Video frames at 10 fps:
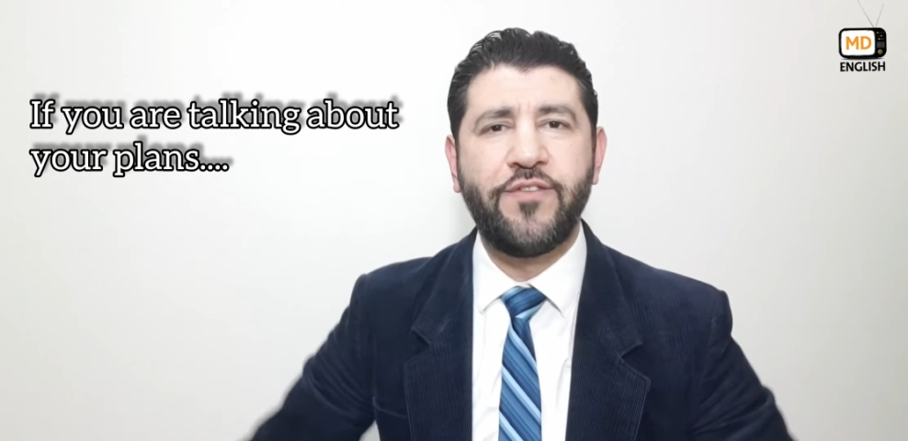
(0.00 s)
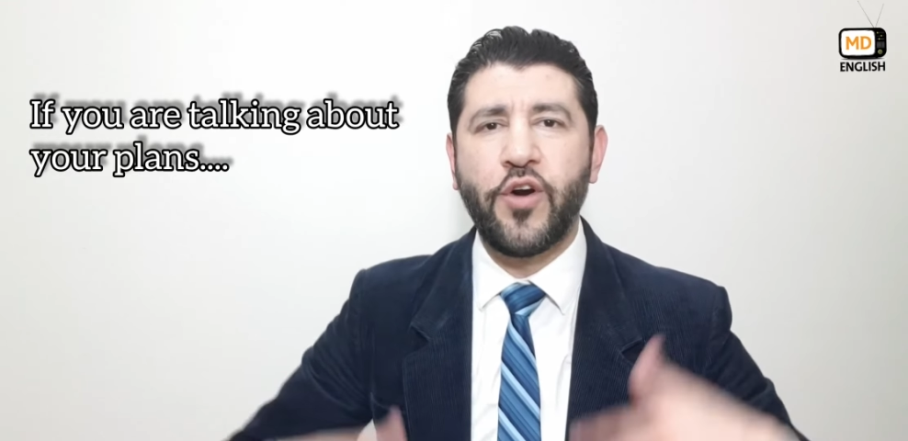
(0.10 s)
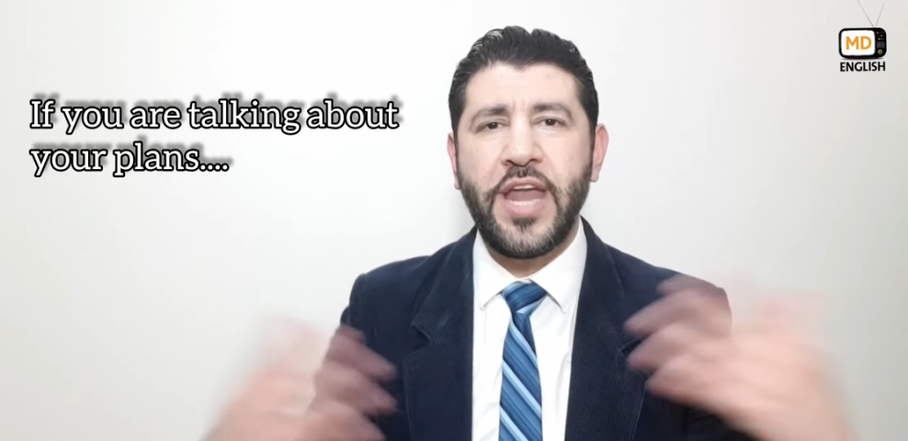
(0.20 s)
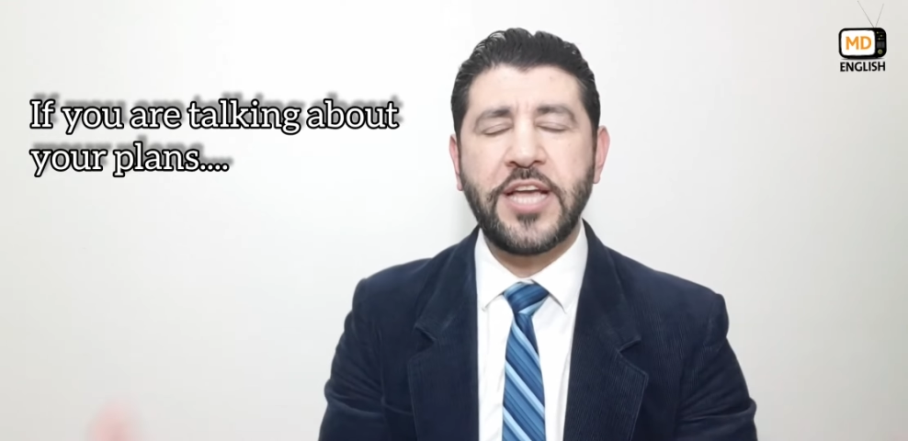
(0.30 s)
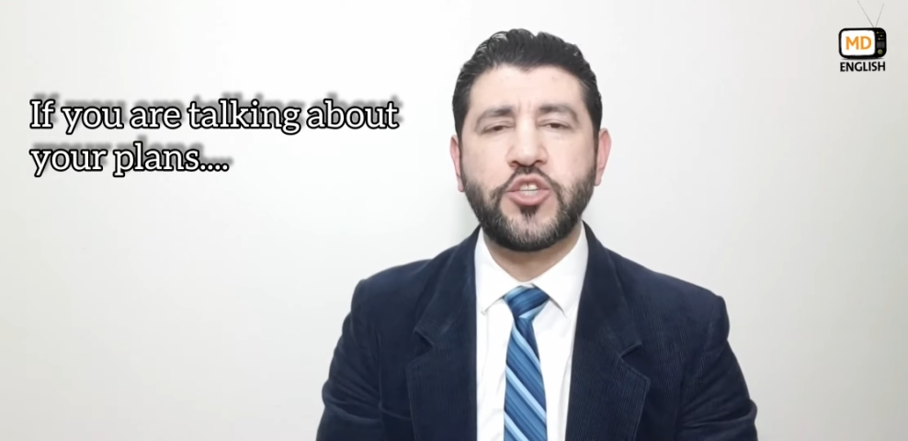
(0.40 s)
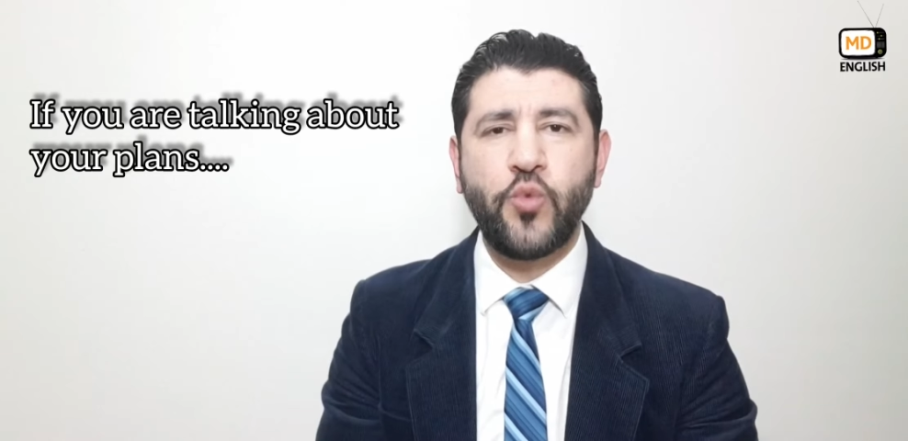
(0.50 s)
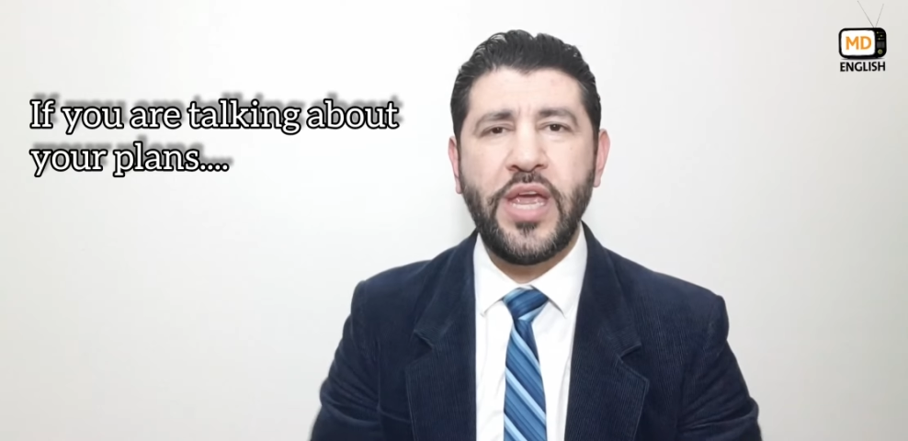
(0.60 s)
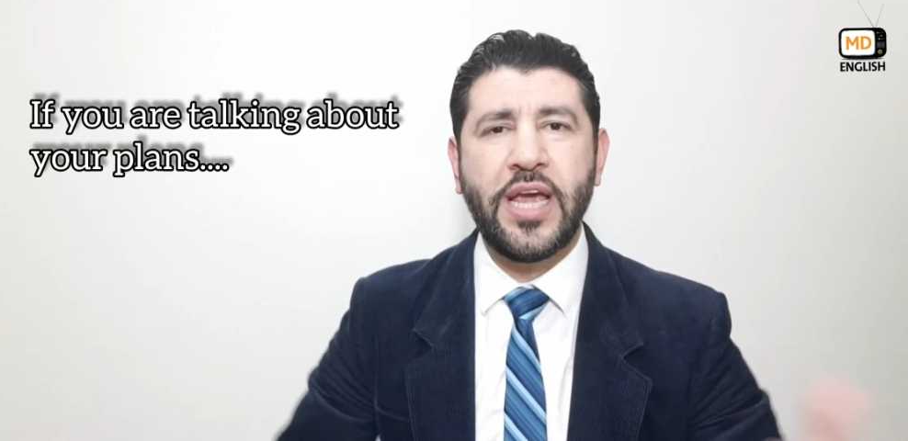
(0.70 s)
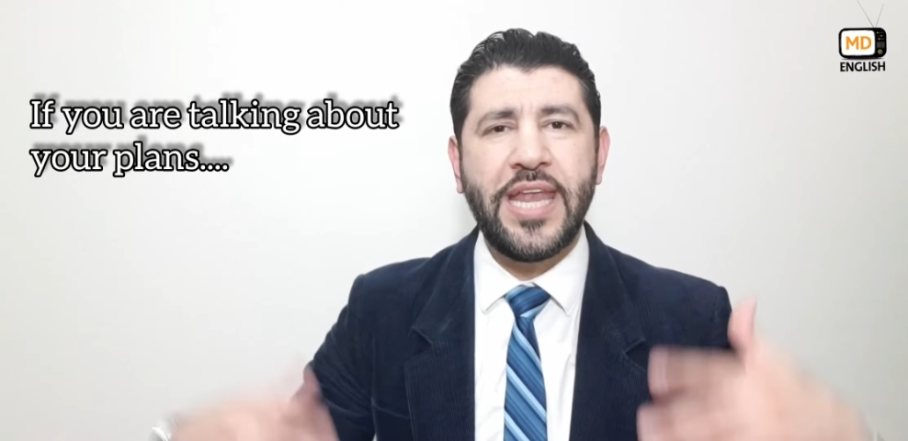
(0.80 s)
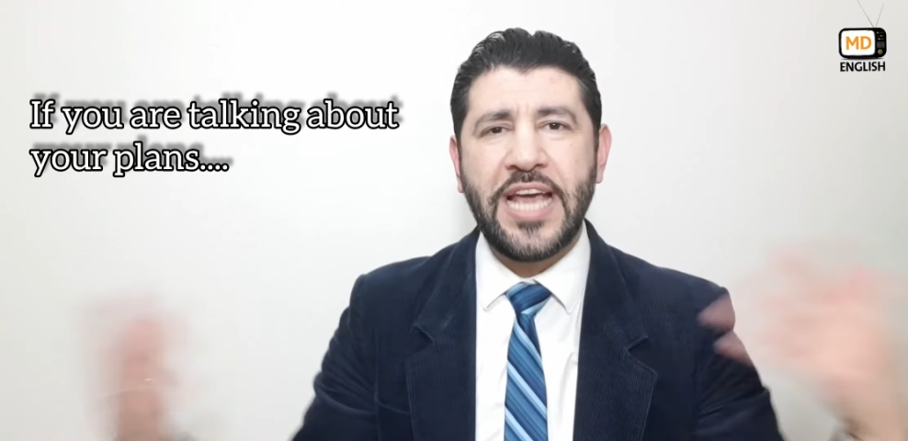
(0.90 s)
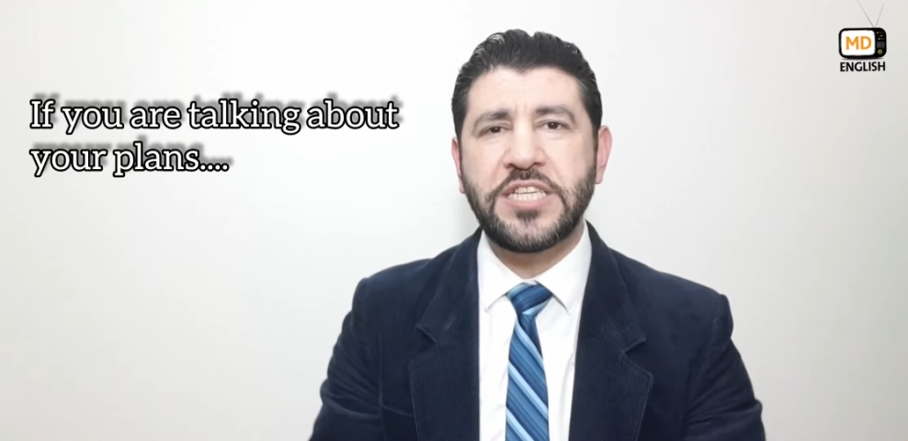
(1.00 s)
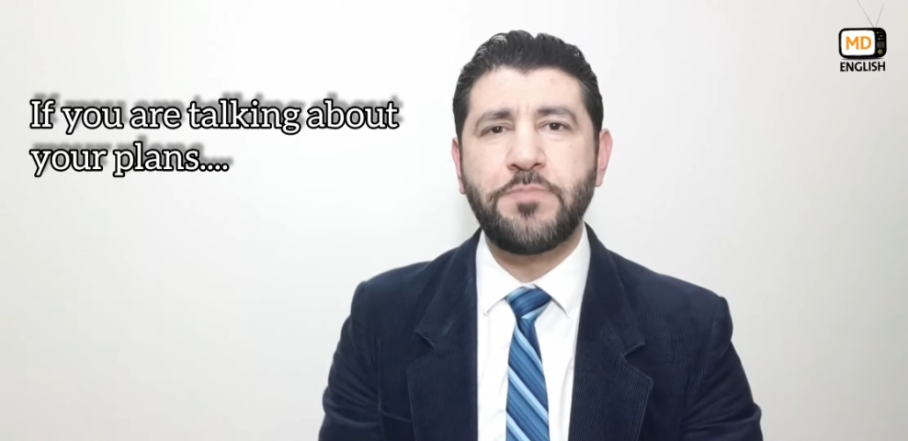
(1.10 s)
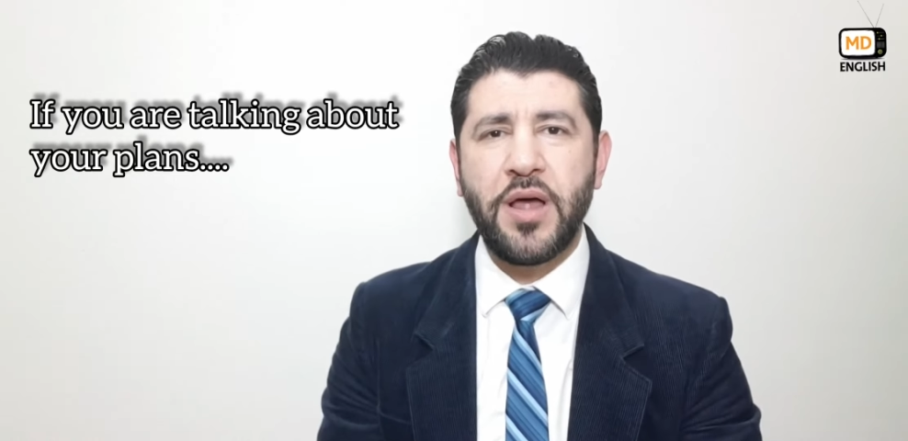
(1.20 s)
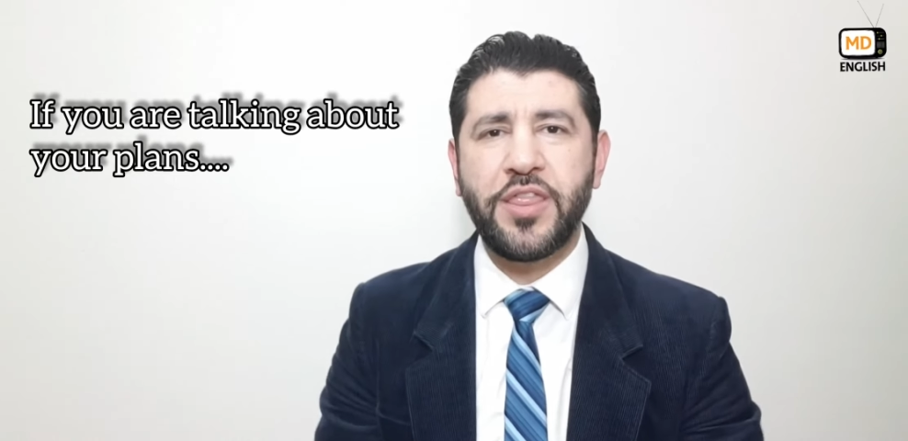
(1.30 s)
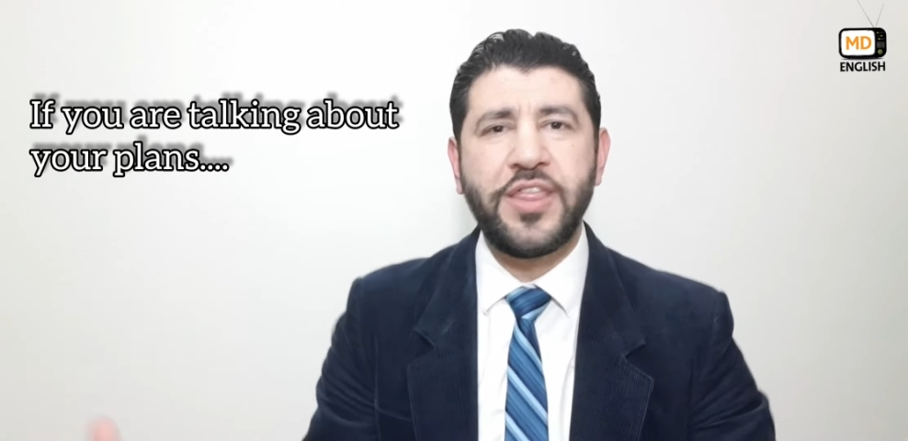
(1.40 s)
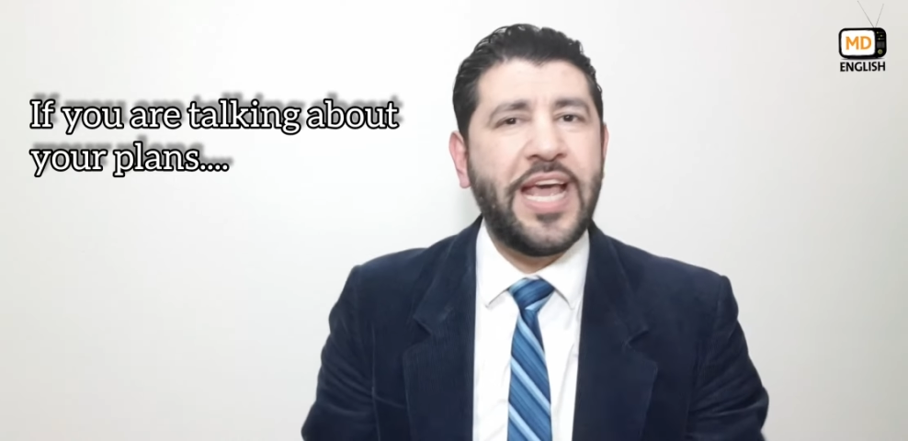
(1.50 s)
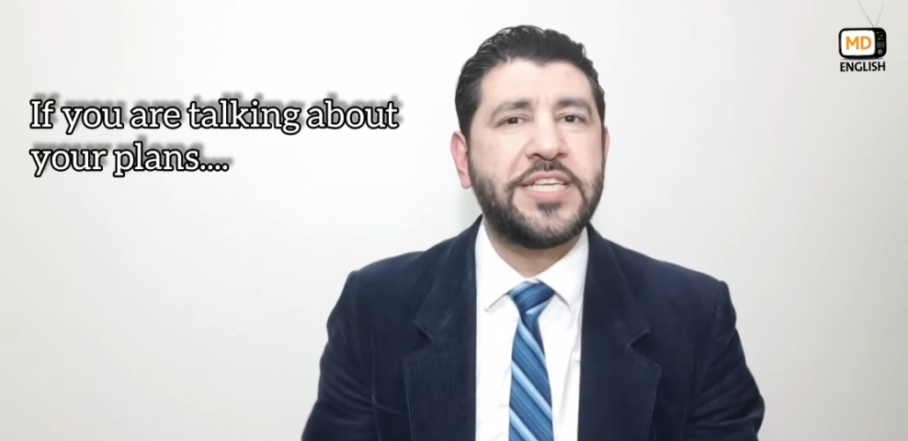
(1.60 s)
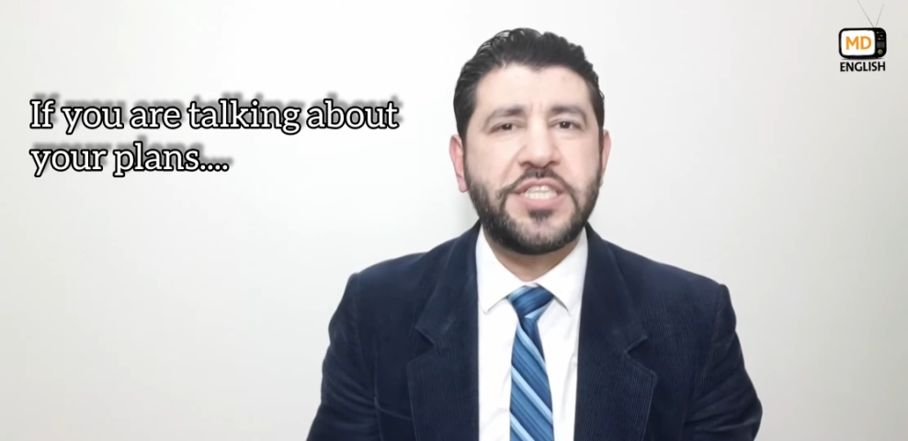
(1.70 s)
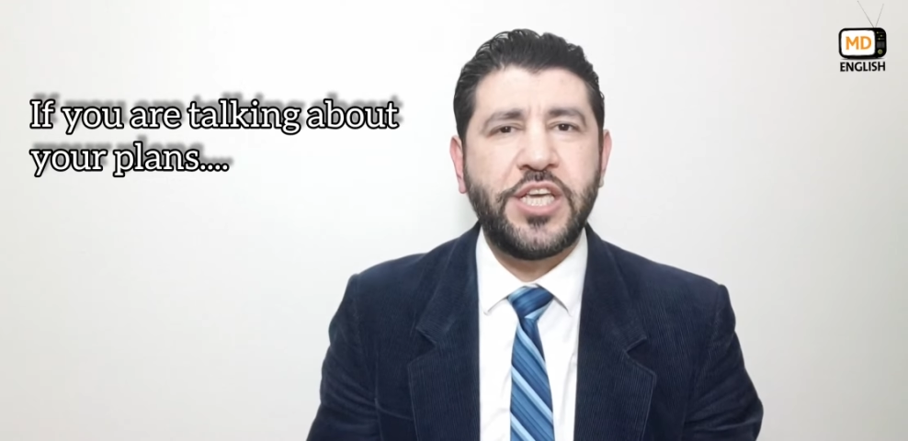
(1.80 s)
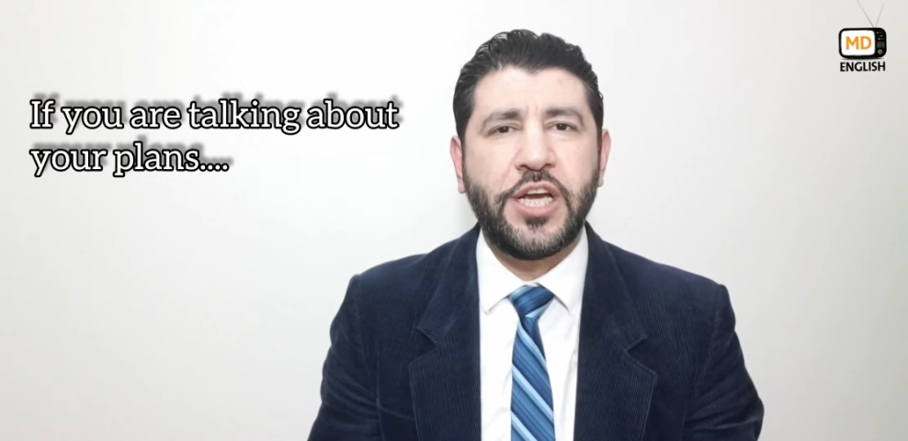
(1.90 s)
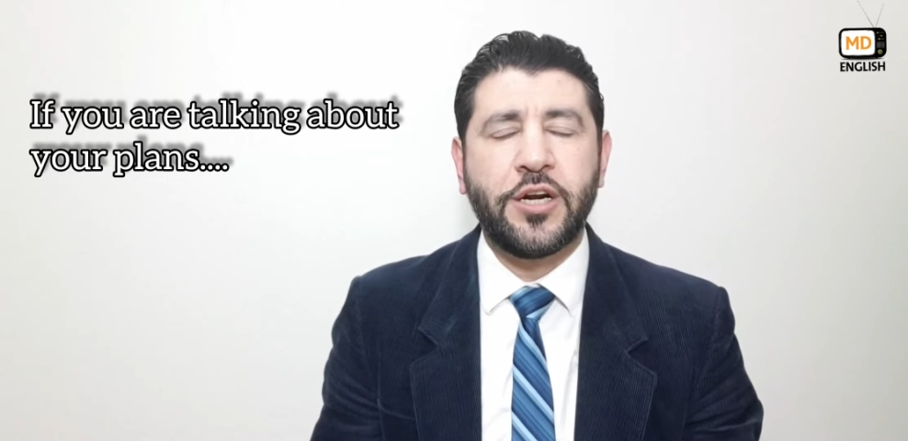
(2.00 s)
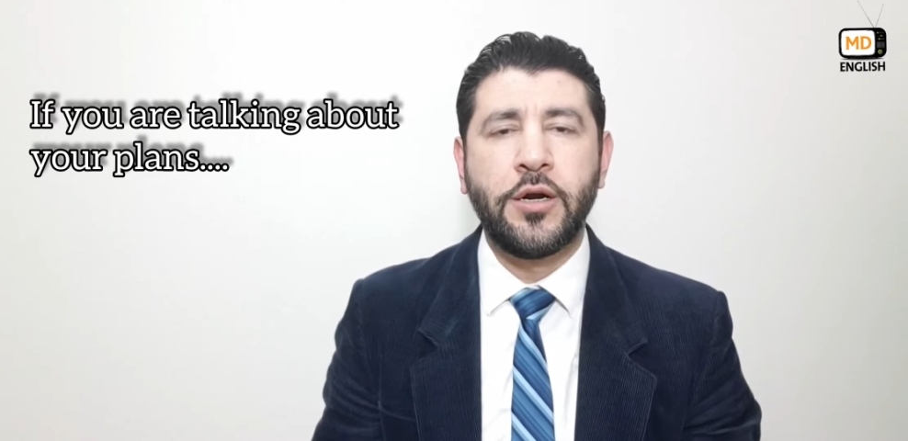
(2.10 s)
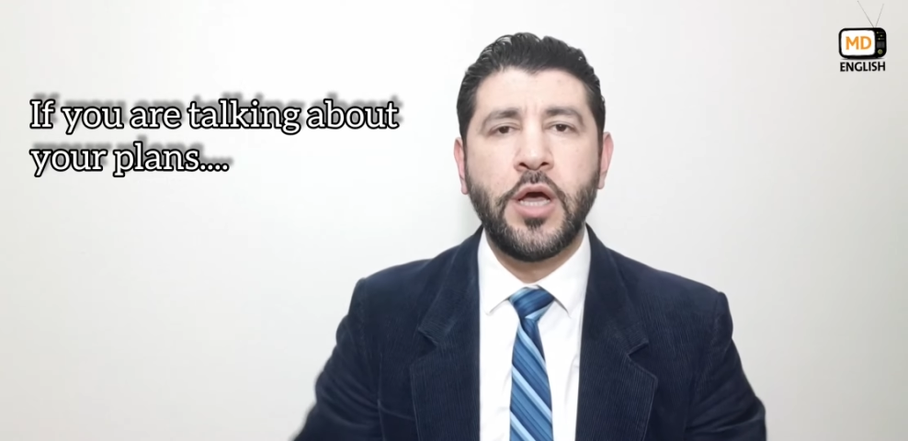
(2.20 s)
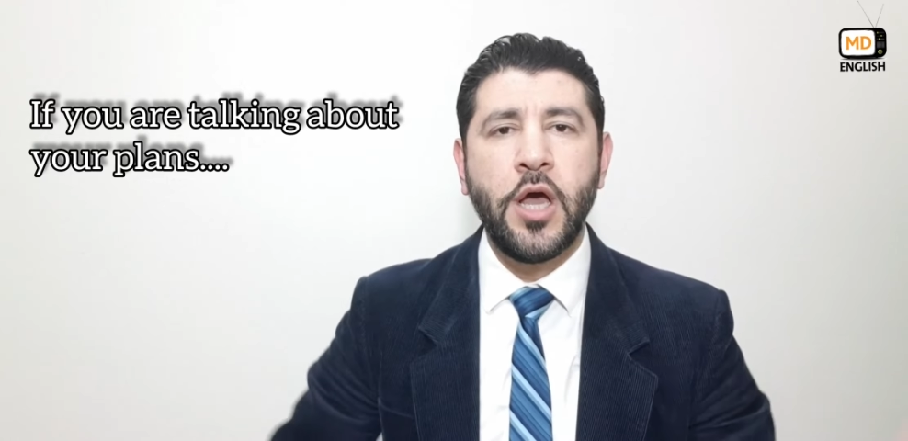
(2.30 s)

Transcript: for next week, next month, next year,